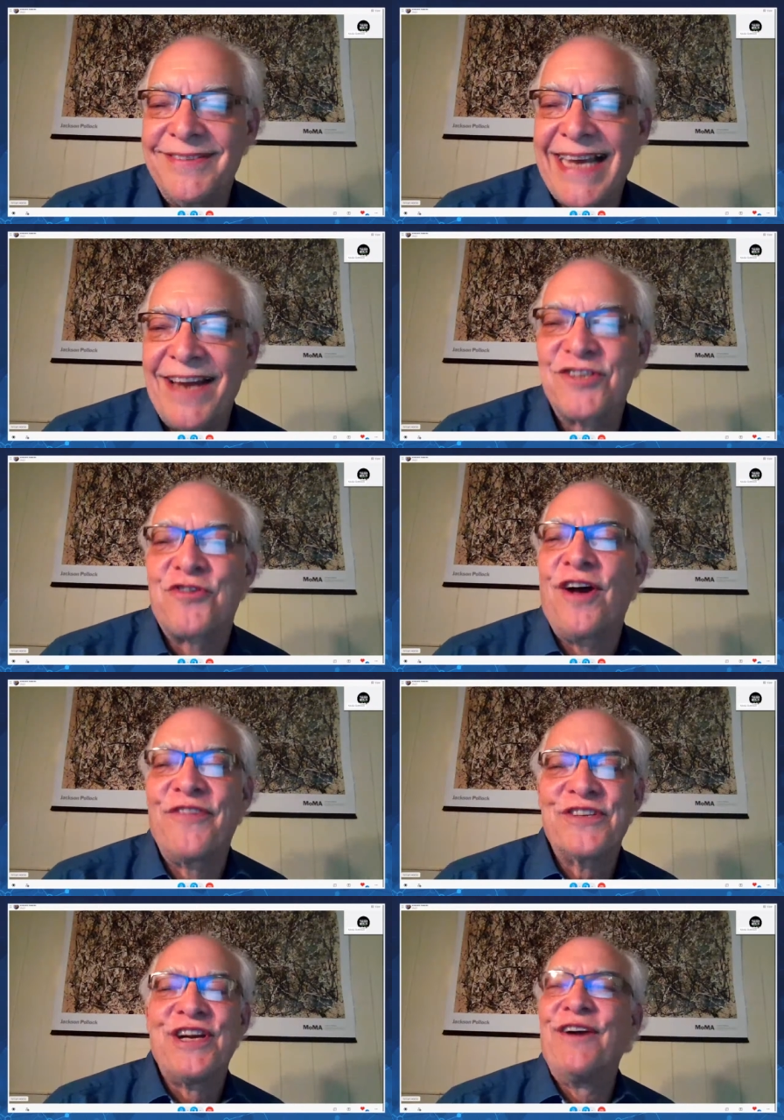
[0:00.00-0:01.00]

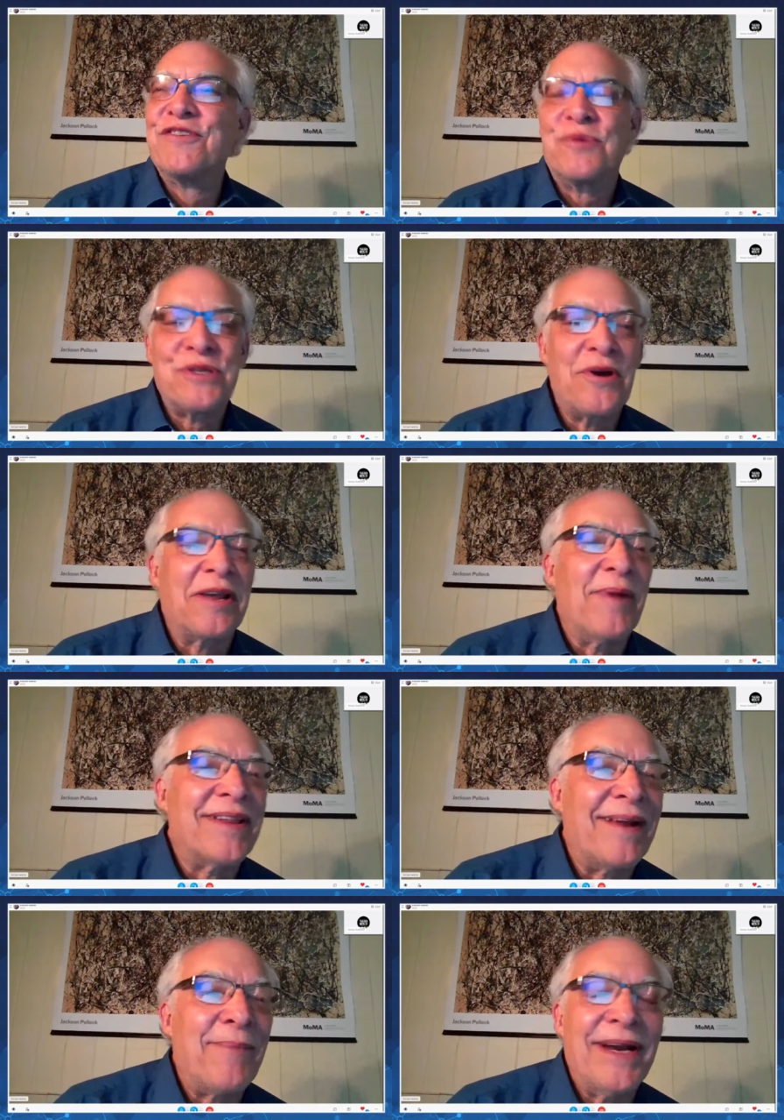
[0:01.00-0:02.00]
catastrophic scenarios we're talking about,
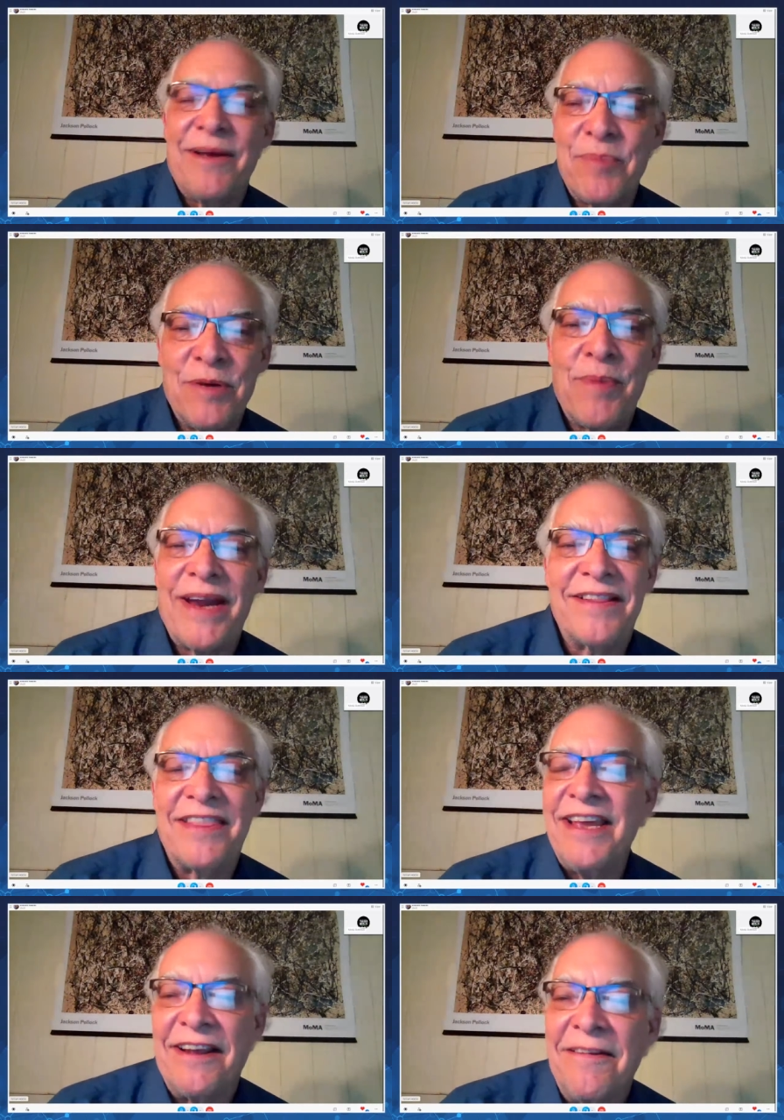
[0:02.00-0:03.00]
that might not be a bad
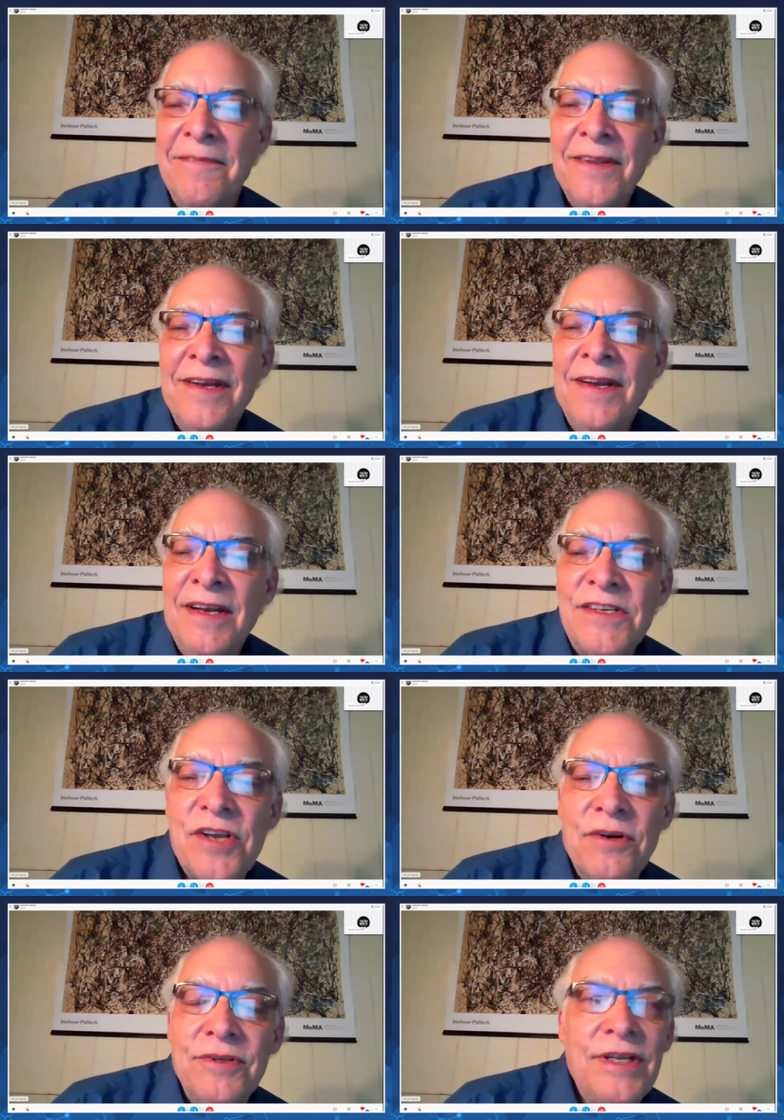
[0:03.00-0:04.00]
thing.
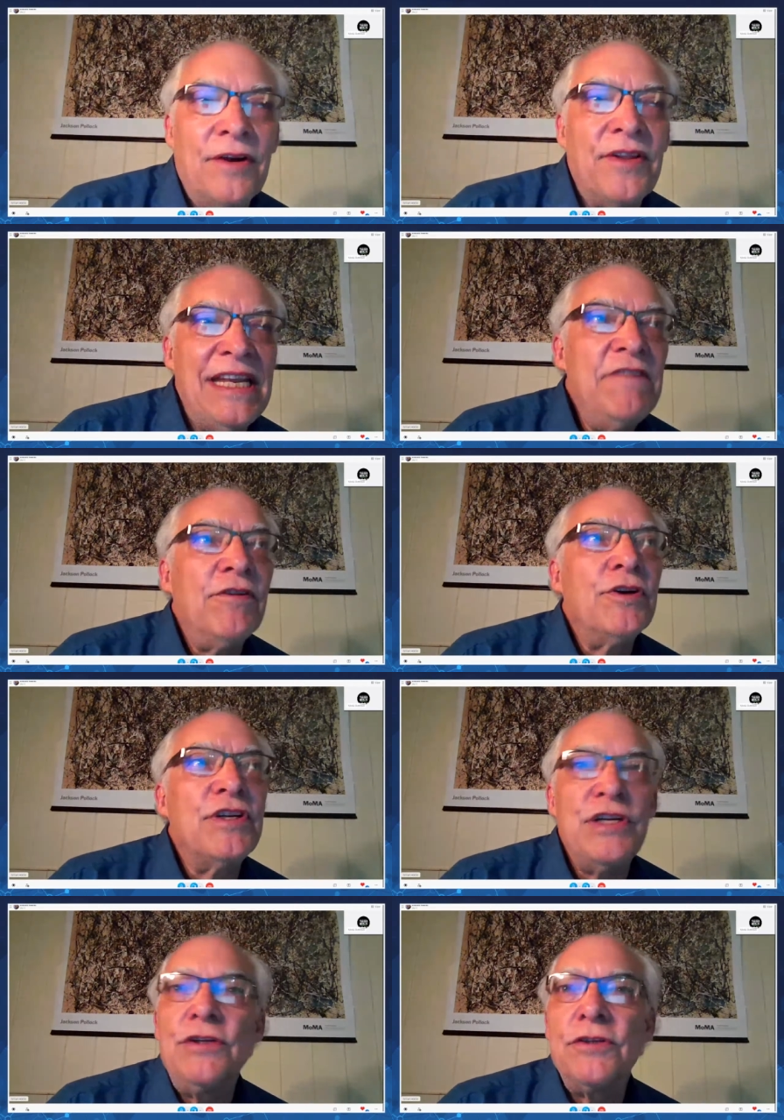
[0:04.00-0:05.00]
So you know the inverted
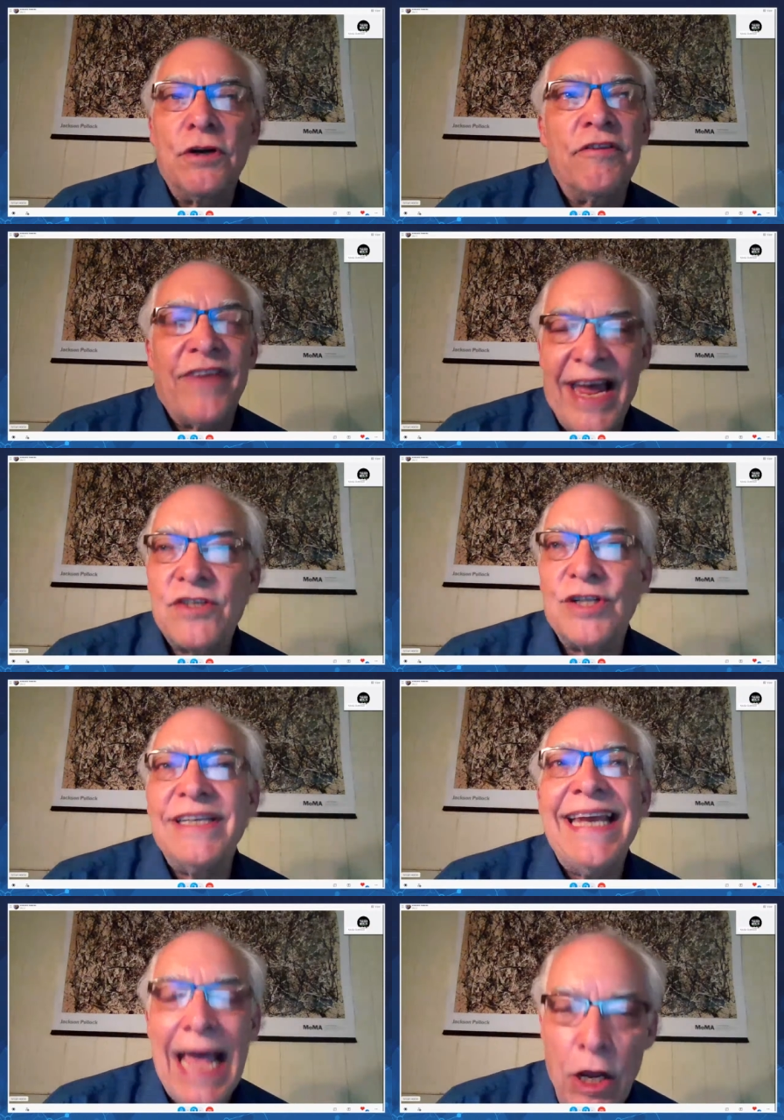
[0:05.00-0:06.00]
yield curve
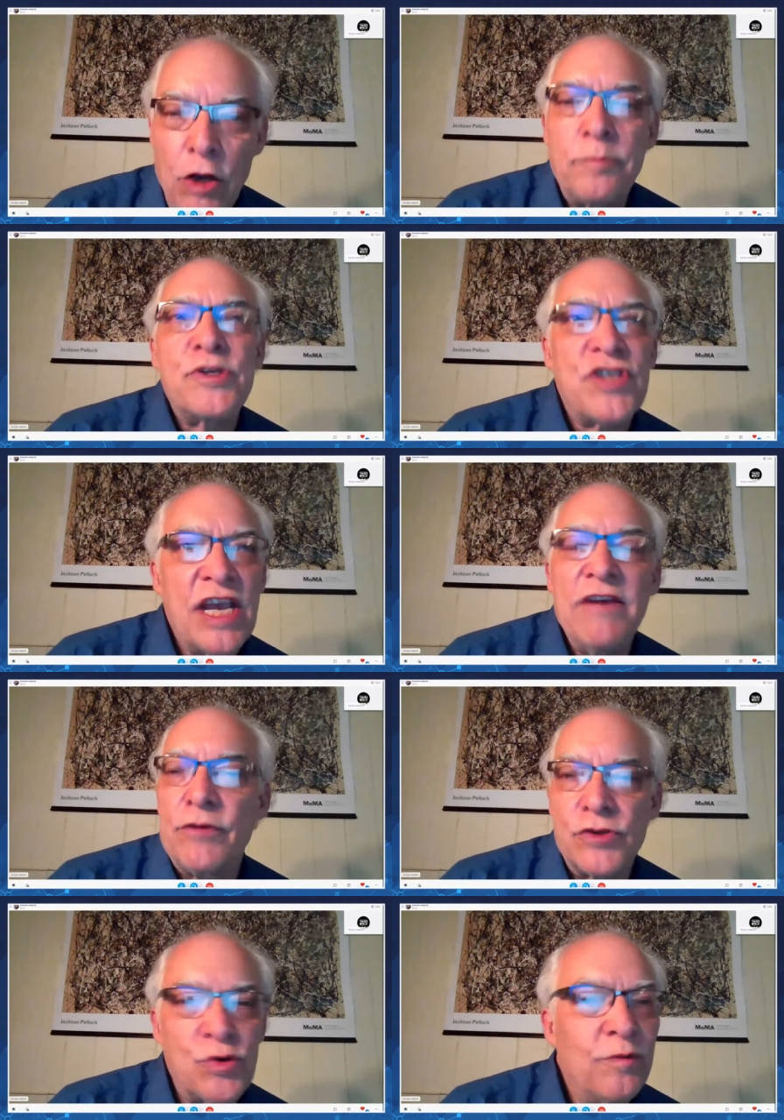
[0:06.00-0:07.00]
actually helps
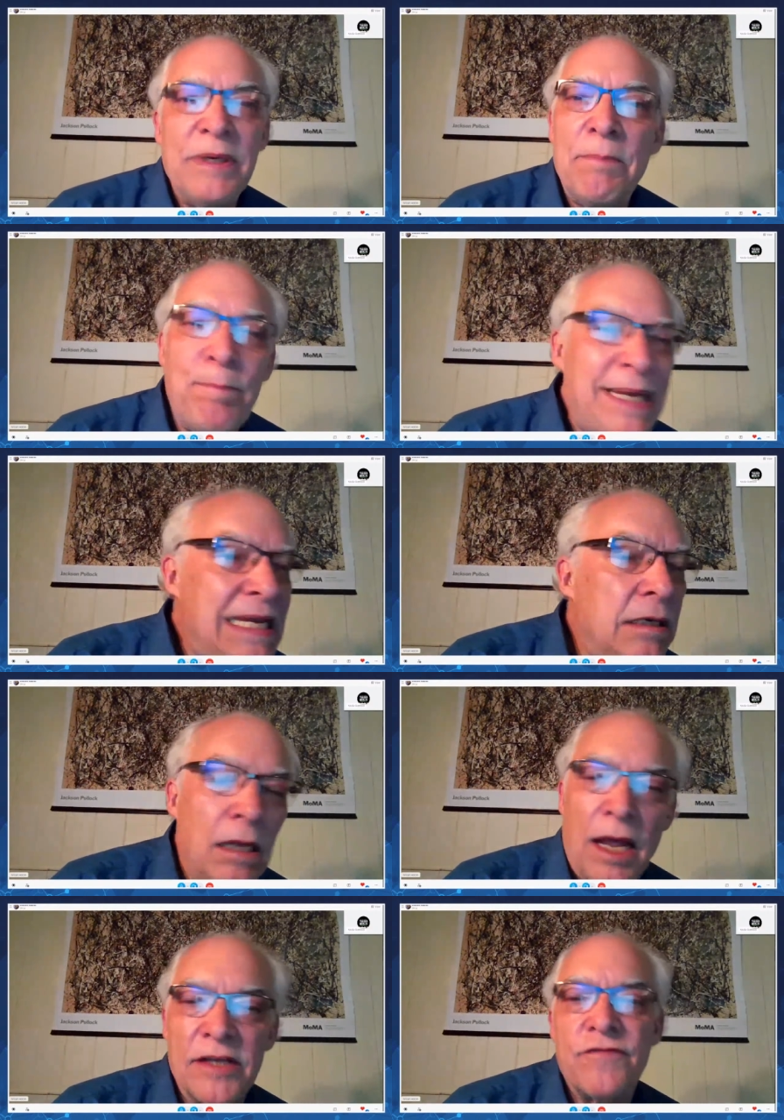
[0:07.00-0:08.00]
savers who have been
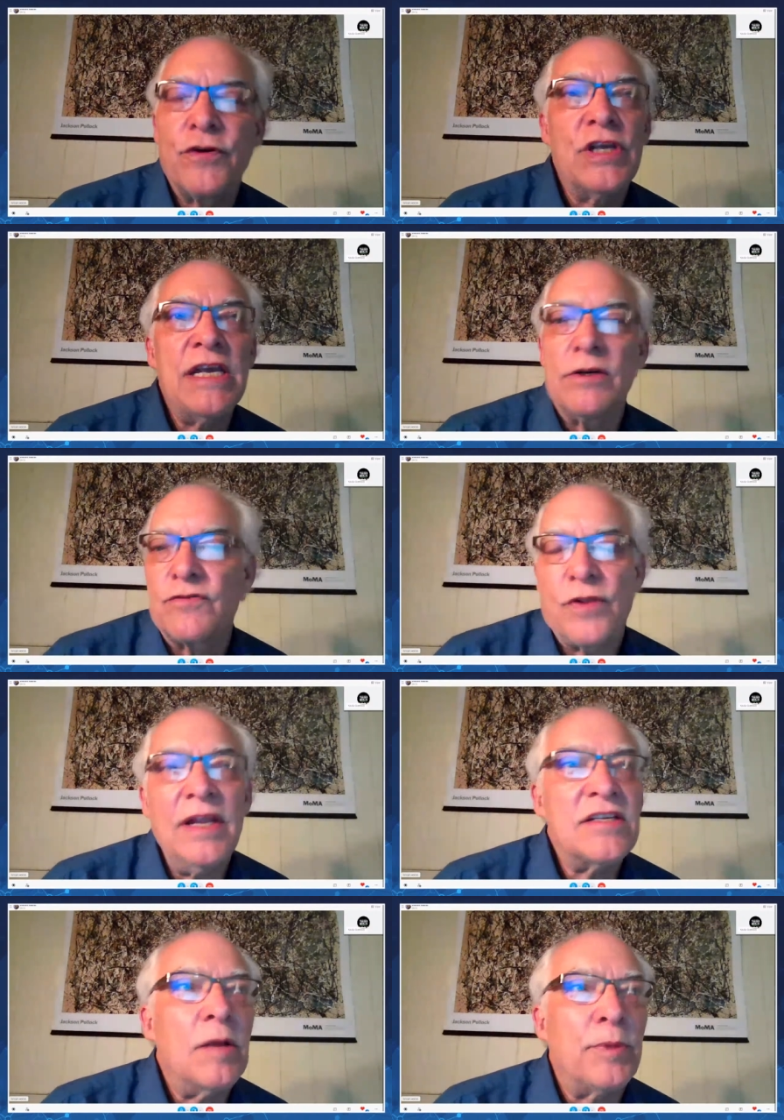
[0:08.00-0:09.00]
penalized for years. For the
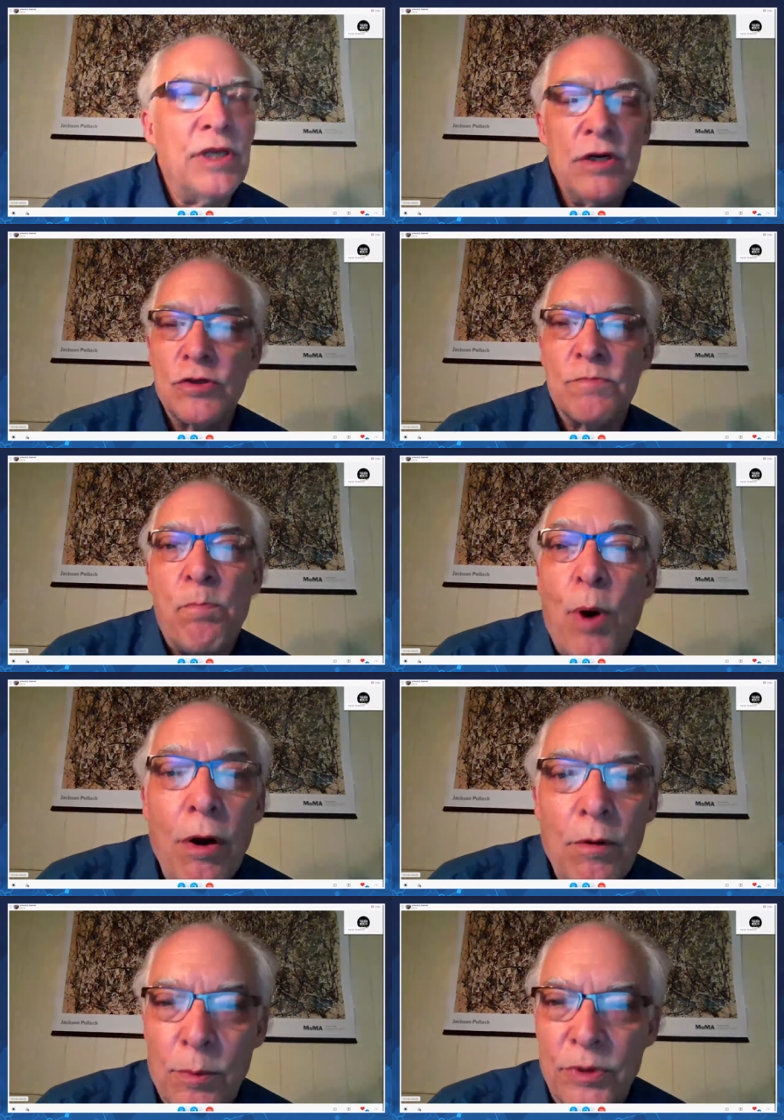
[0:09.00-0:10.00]
last couple of years,
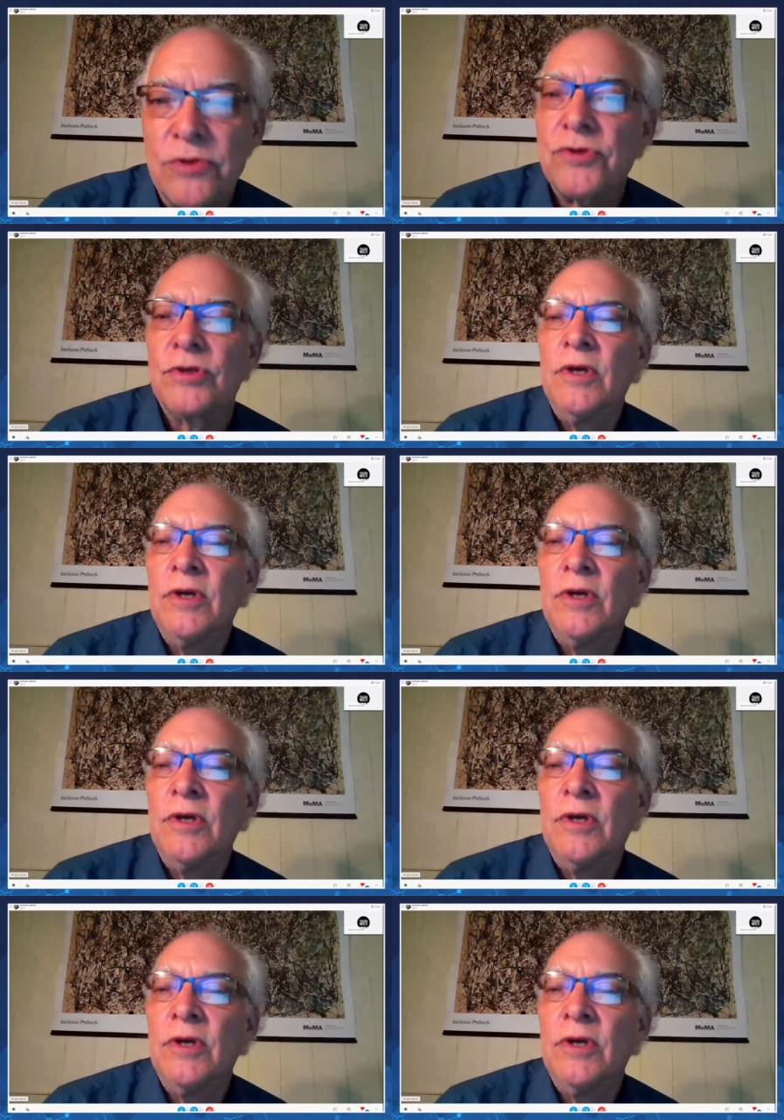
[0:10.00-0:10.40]
borrowers